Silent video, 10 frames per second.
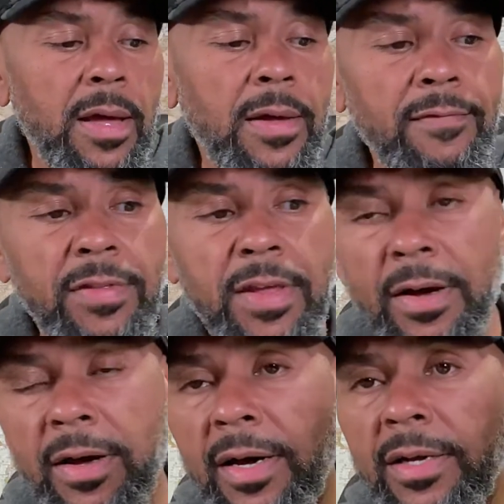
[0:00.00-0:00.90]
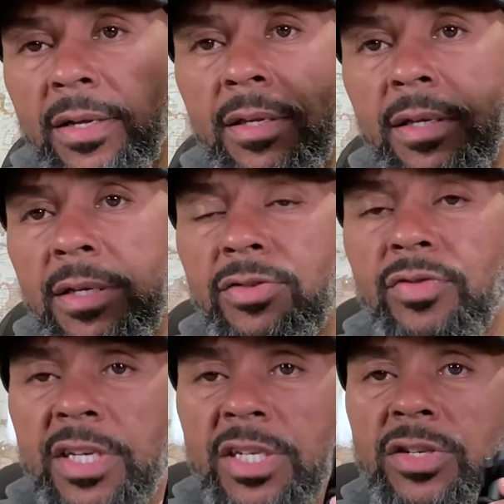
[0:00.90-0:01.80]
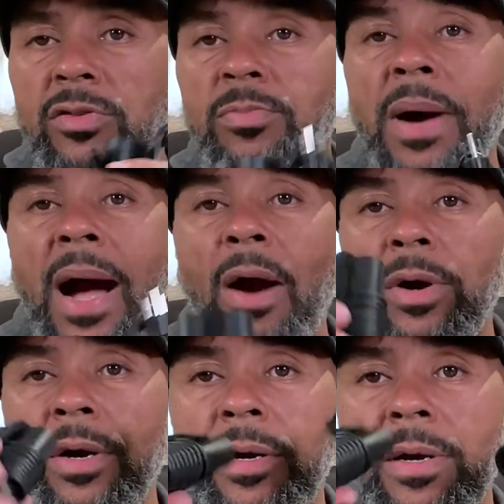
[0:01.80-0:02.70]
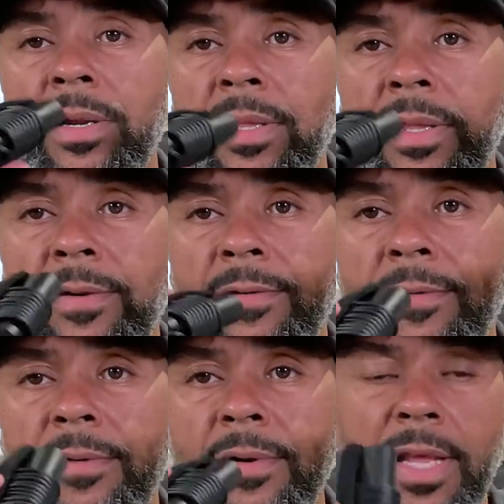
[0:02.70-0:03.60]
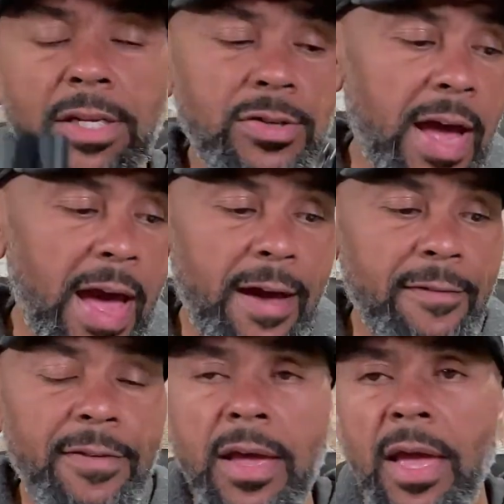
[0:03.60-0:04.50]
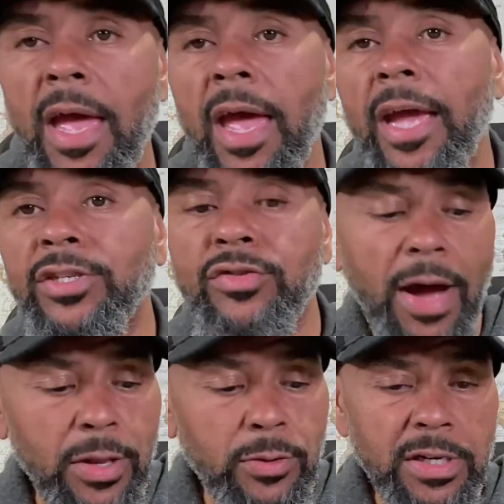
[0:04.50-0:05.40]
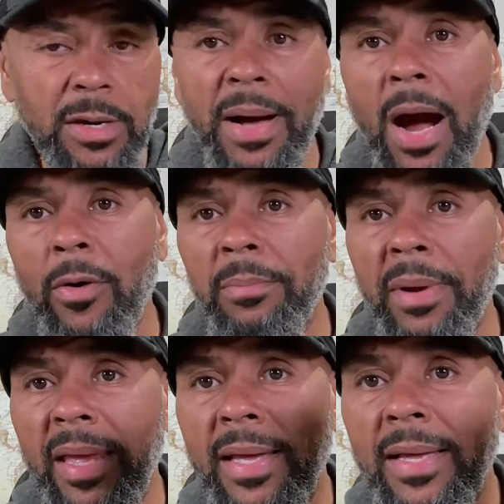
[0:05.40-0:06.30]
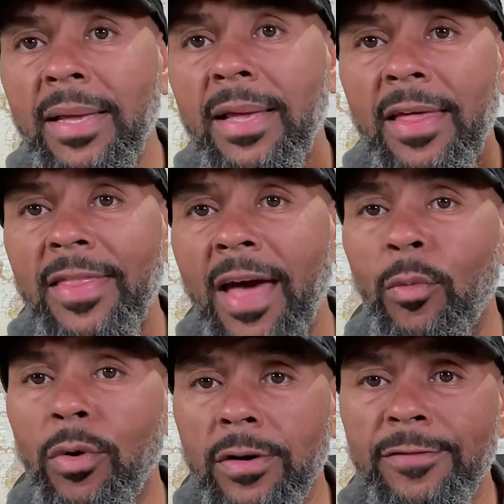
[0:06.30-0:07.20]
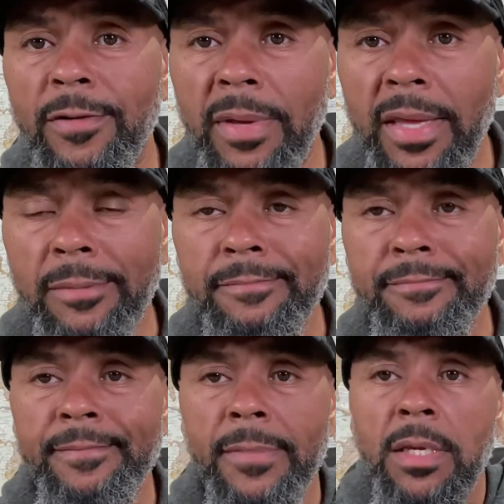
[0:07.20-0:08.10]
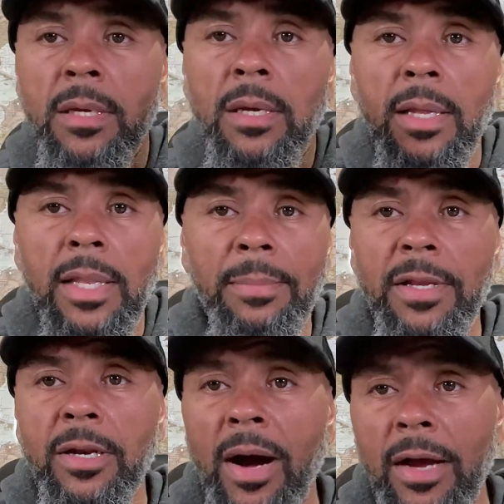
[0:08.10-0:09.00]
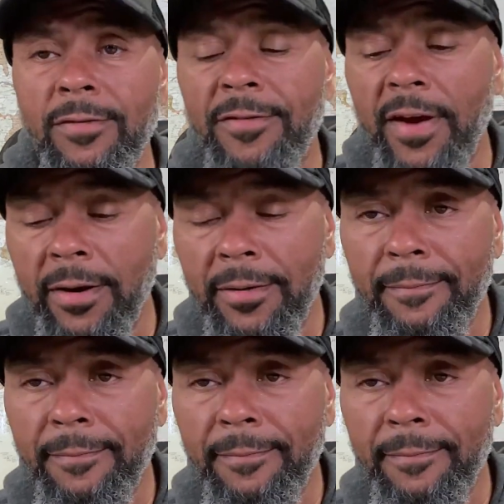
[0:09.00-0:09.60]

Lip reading: the traditional power that you have and try using a power bank. That worked for me. Let me know how you fare.